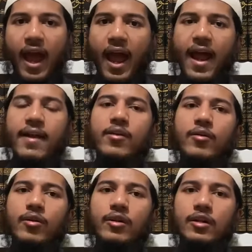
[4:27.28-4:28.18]
And
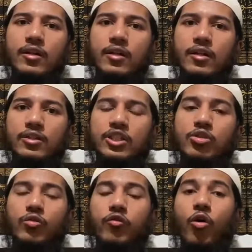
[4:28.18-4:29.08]
she
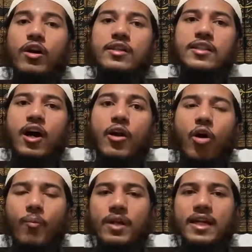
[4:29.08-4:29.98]
should focus her
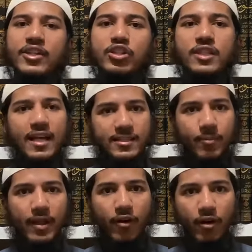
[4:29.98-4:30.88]
obligations as a
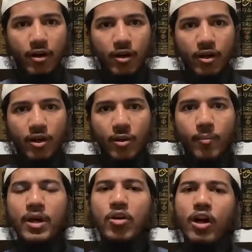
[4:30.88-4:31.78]
mother.
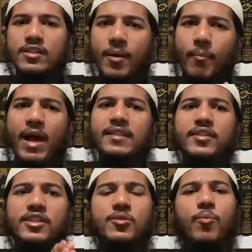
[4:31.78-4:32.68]
Because the
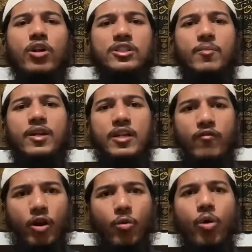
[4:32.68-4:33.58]
best responsibility
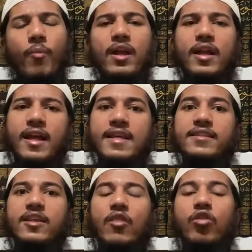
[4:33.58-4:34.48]
for a woman
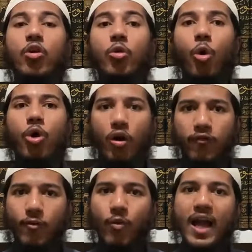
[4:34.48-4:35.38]
is the role
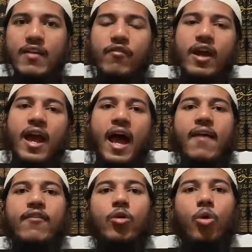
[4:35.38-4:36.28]
of a wife
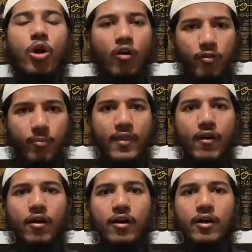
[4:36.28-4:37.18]
and the role of a
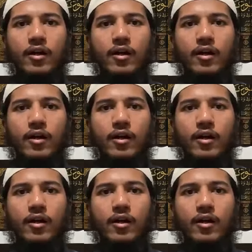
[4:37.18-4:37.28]
mother.